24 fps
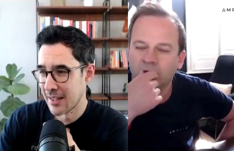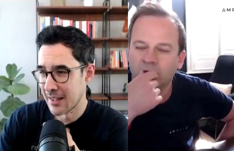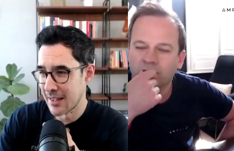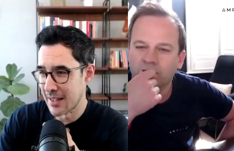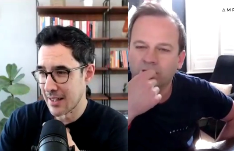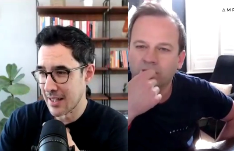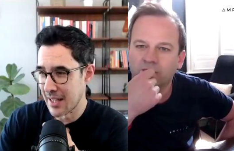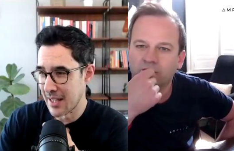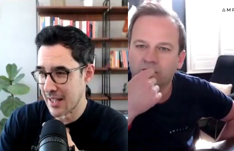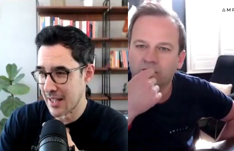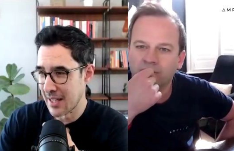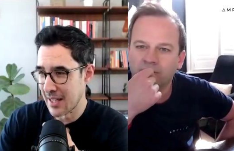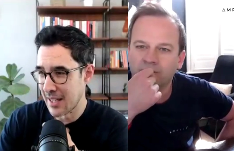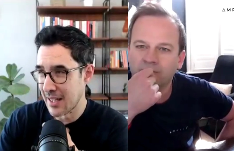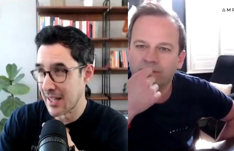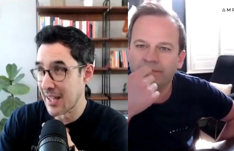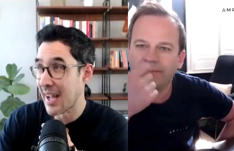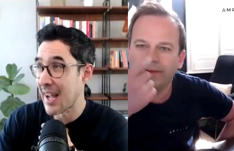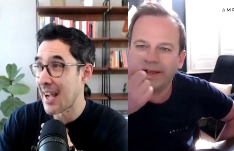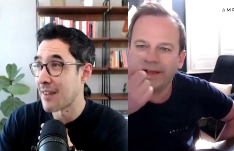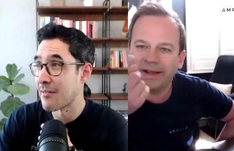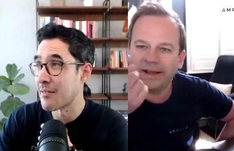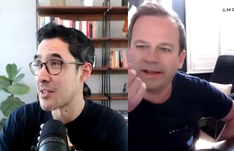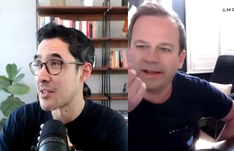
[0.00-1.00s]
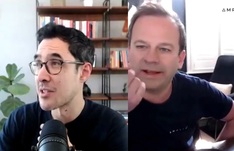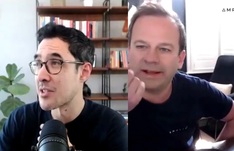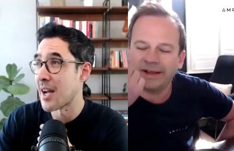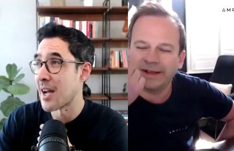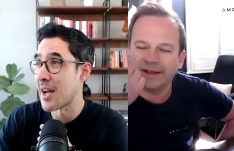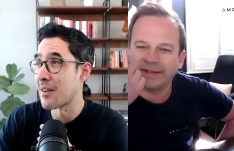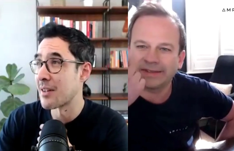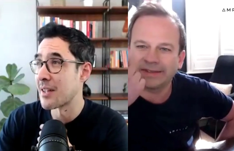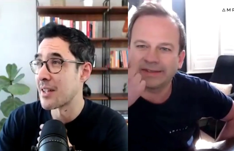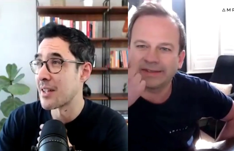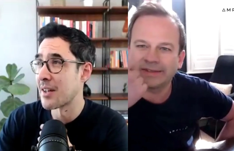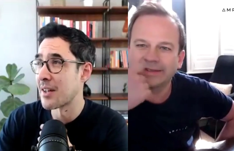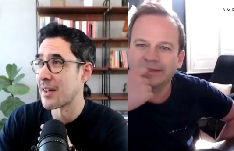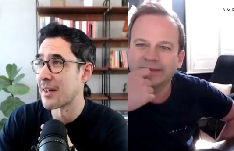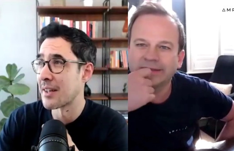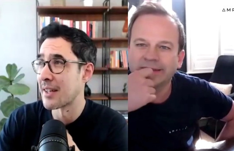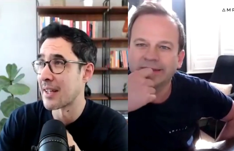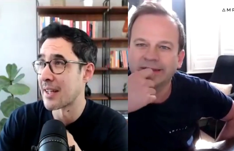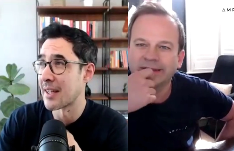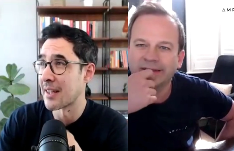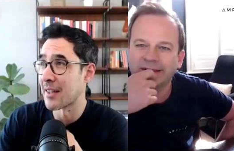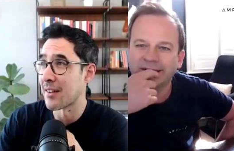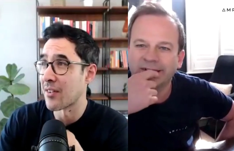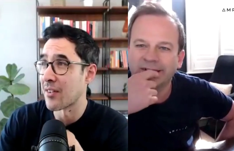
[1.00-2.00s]
Speaker 1: The average hourly
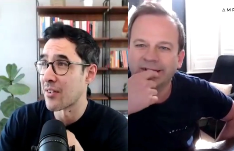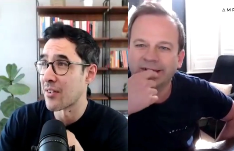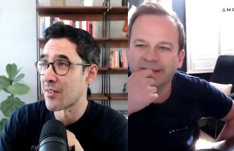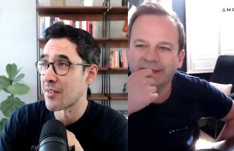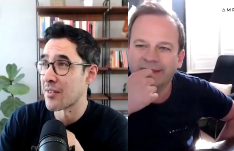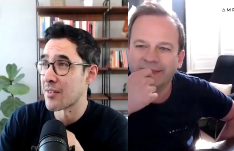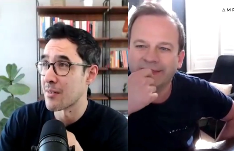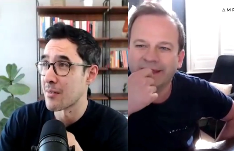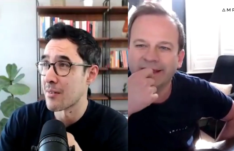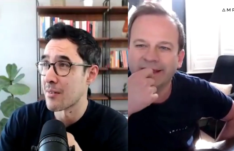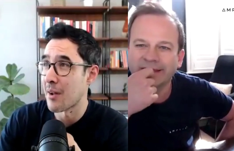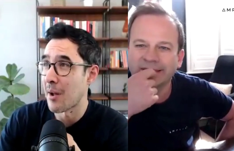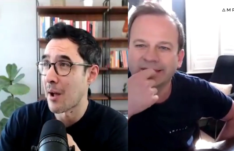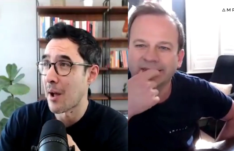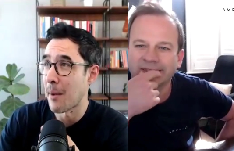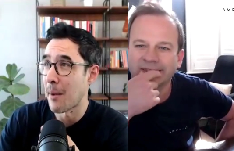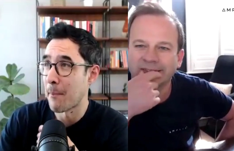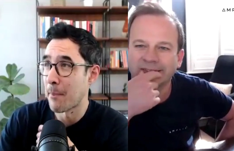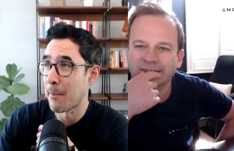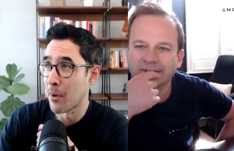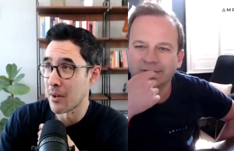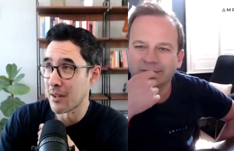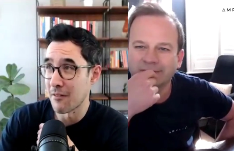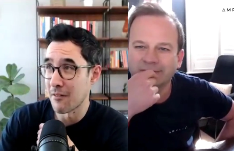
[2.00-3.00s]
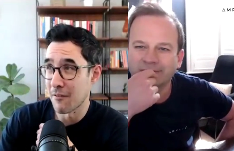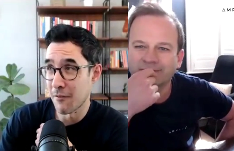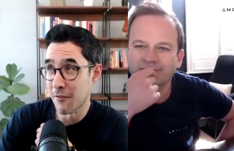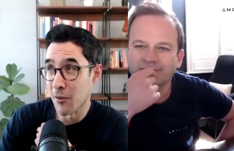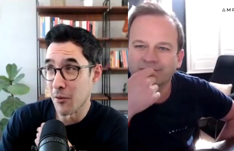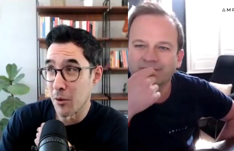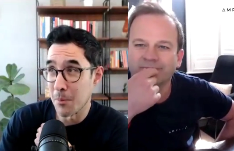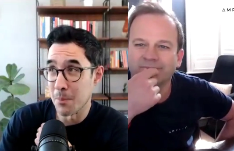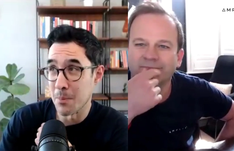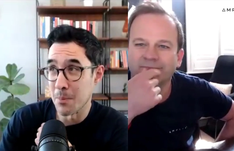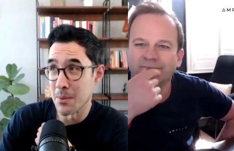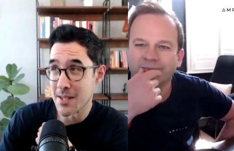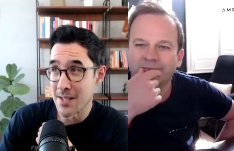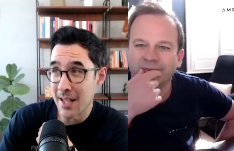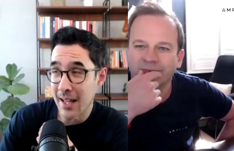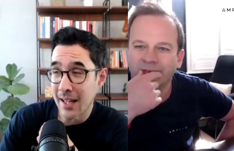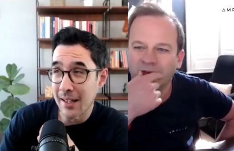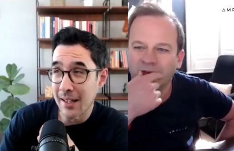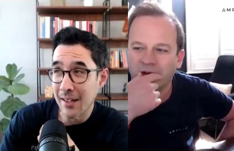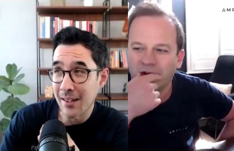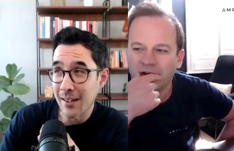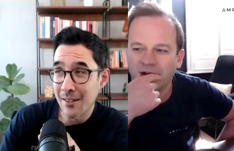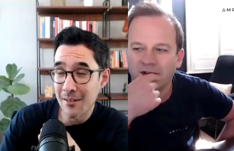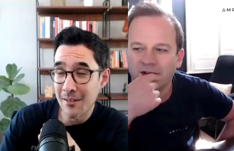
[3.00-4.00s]
earnings uh, that's 0.4
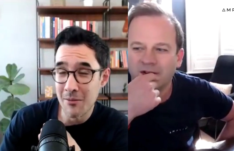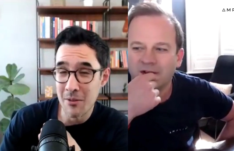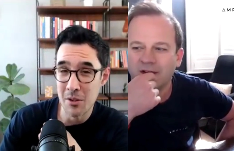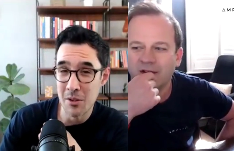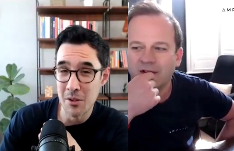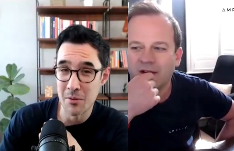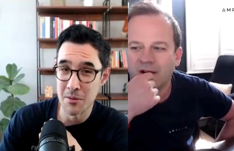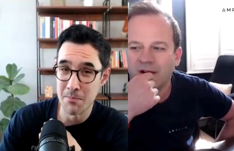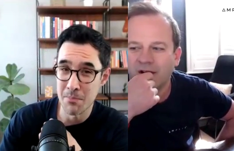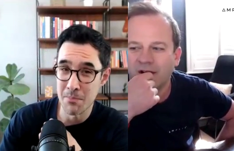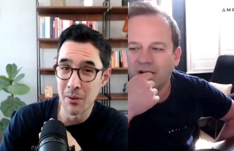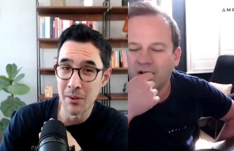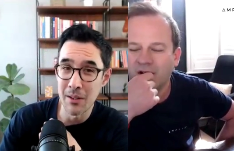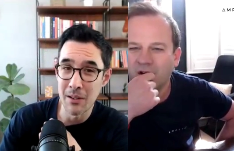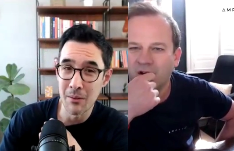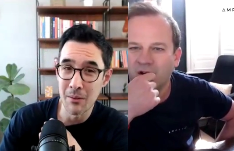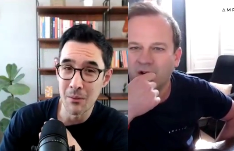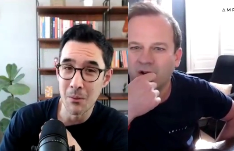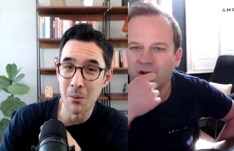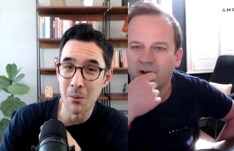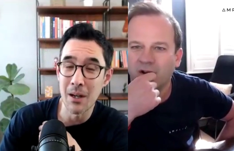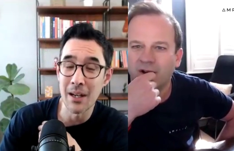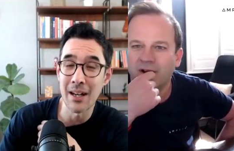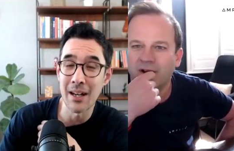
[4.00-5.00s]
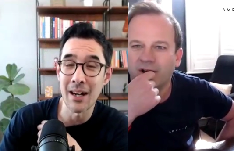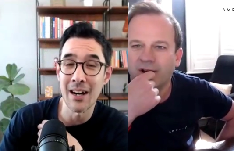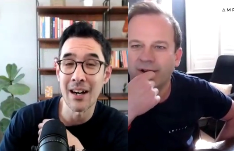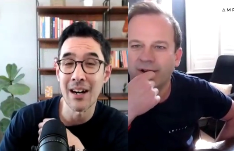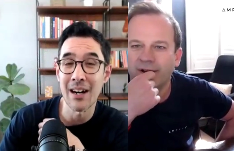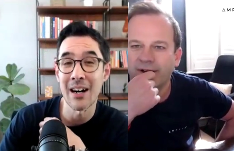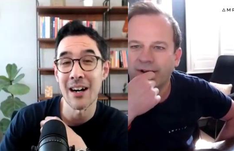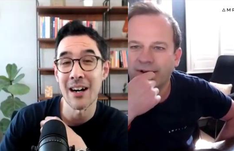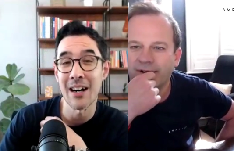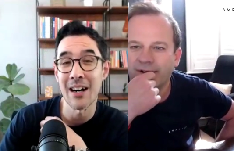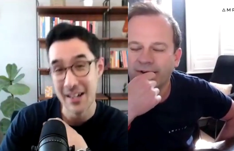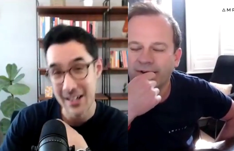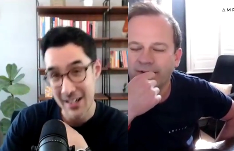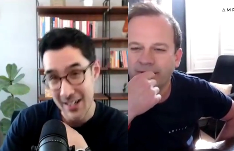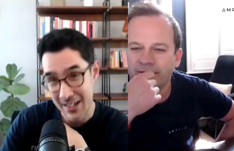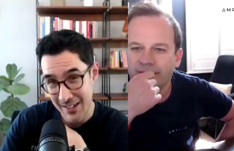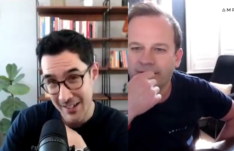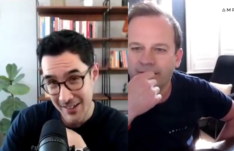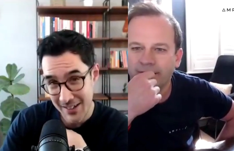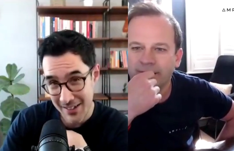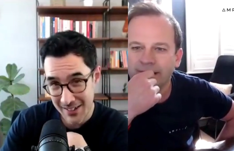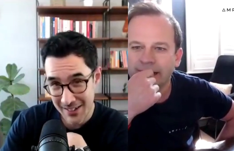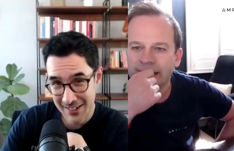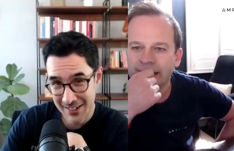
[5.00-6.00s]
percent, which yeah. was 0.1
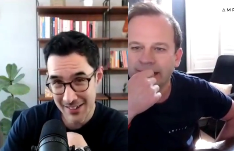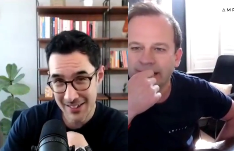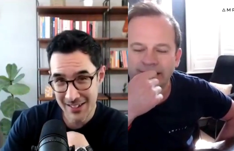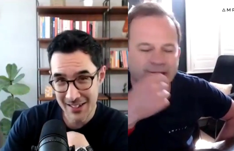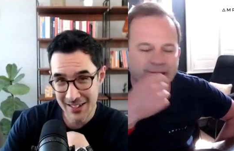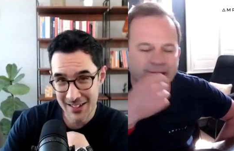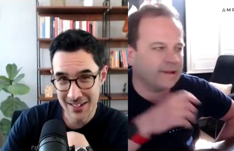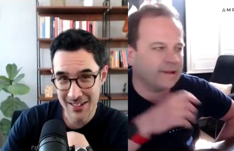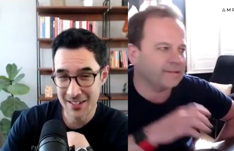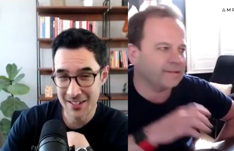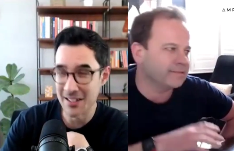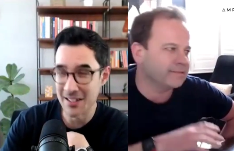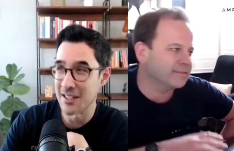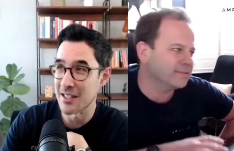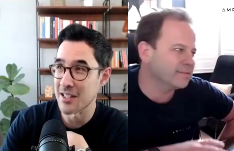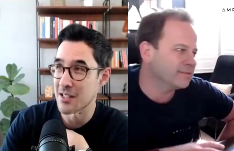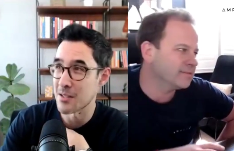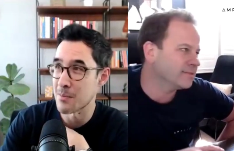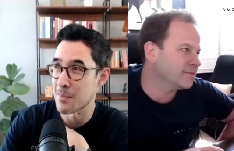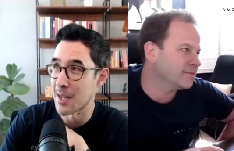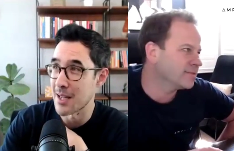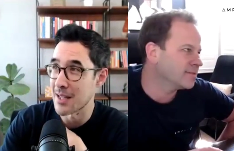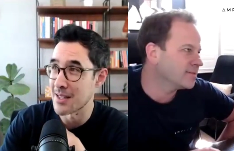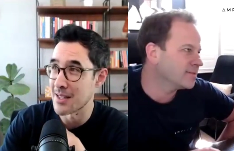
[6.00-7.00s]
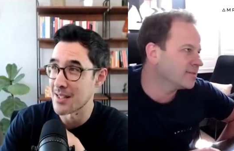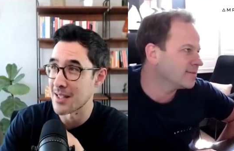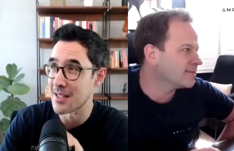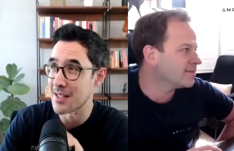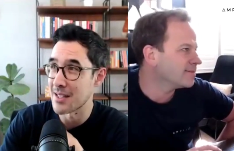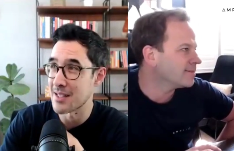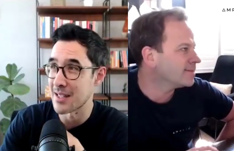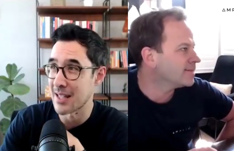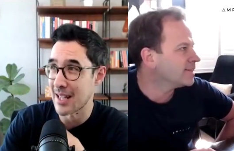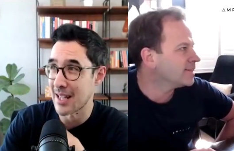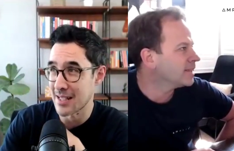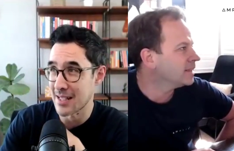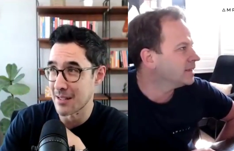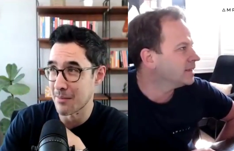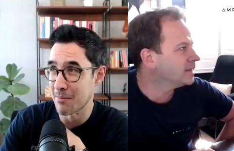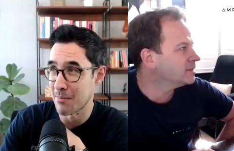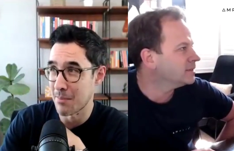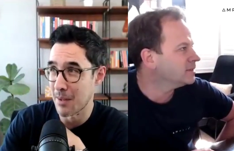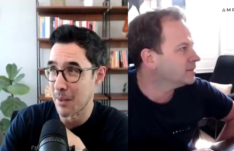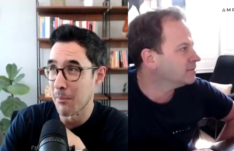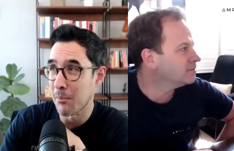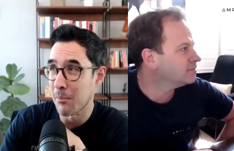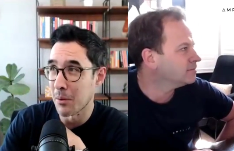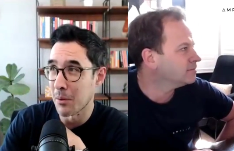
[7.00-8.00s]
higher yeah. than expected. So that's an
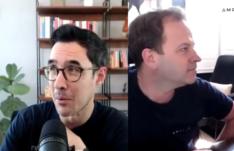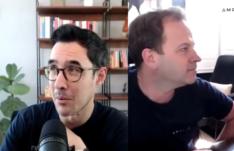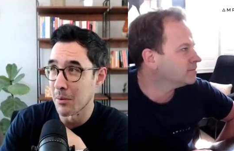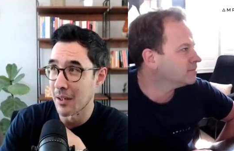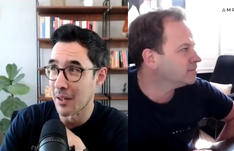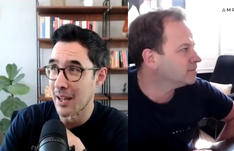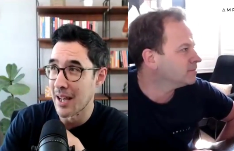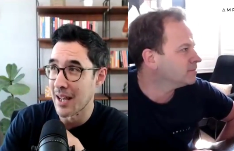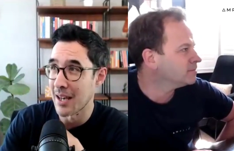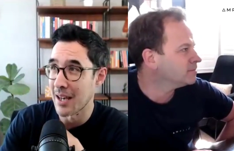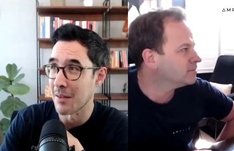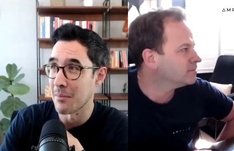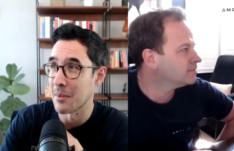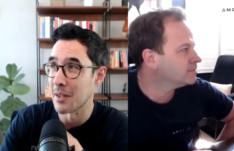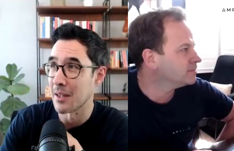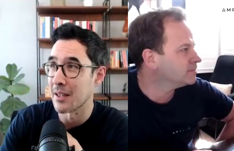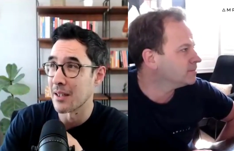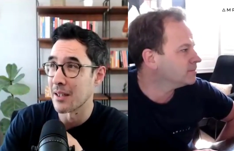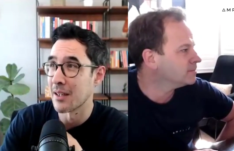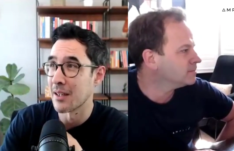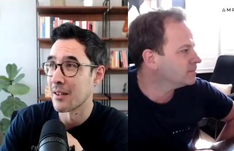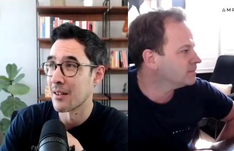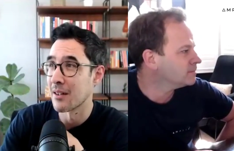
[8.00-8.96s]
important element,